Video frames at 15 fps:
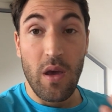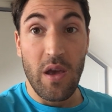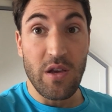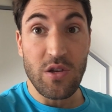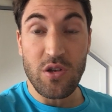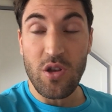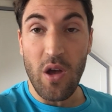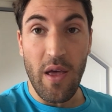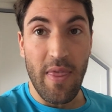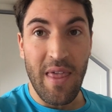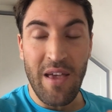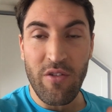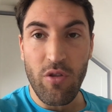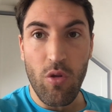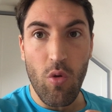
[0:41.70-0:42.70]
it's just like,
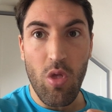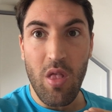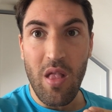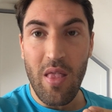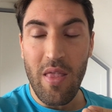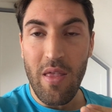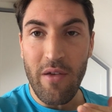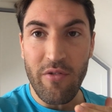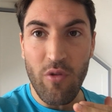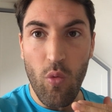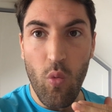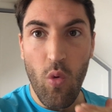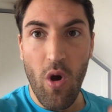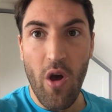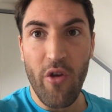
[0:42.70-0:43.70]
that's the
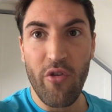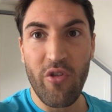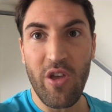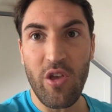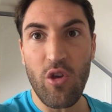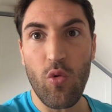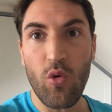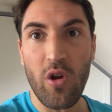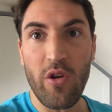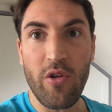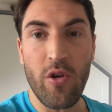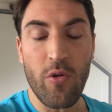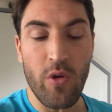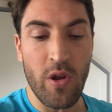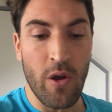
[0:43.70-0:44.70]
worst thing you want
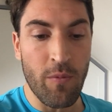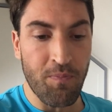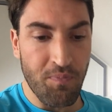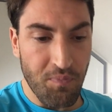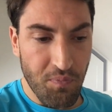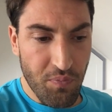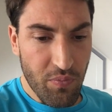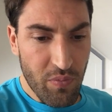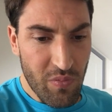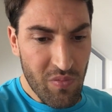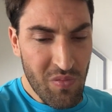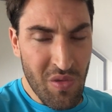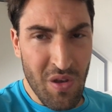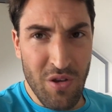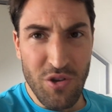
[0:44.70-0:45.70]
to do, you know.
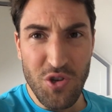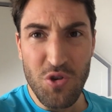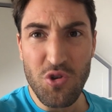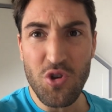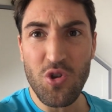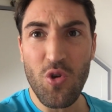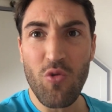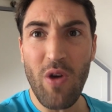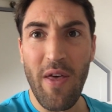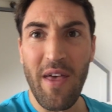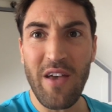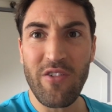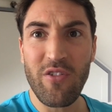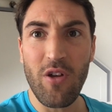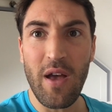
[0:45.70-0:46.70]
As soon as you do that,
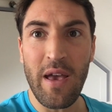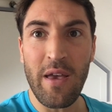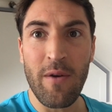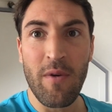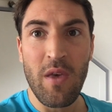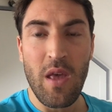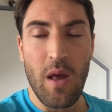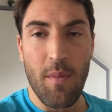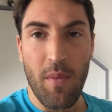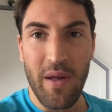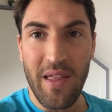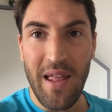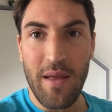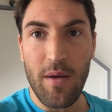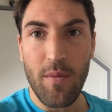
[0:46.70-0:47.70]
that's like
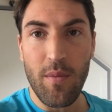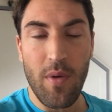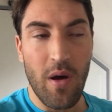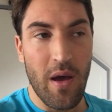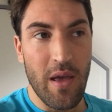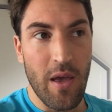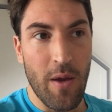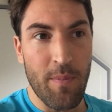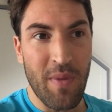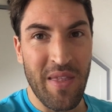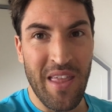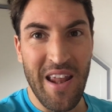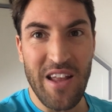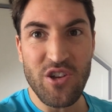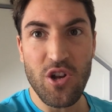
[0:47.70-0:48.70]
my
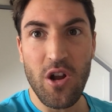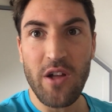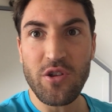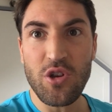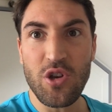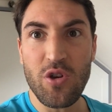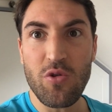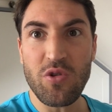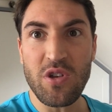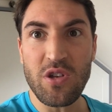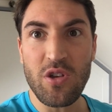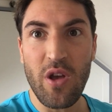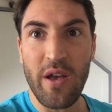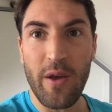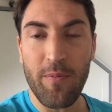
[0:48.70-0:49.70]
analogy I like to use,
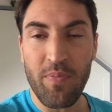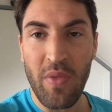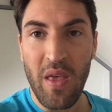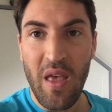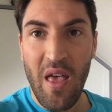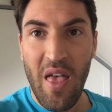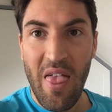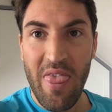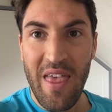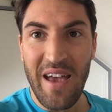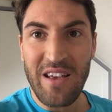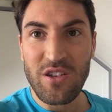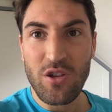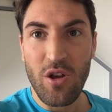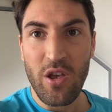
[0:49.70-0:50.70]
it's like,
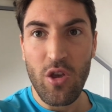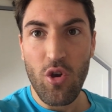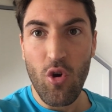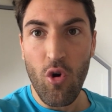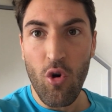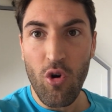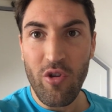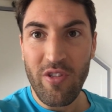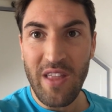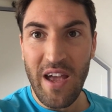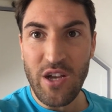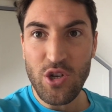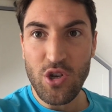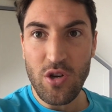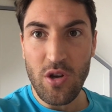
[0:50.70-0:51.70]
that's like your
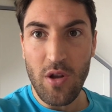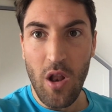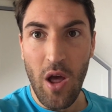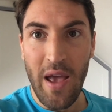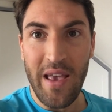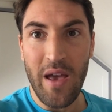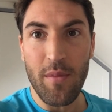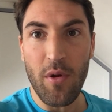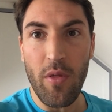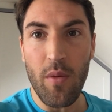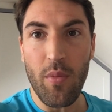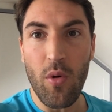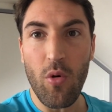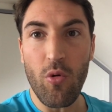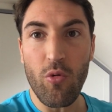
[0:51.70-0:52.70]
dash light coming on the
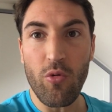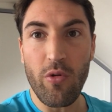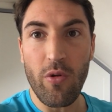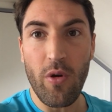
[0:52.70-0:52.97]
board,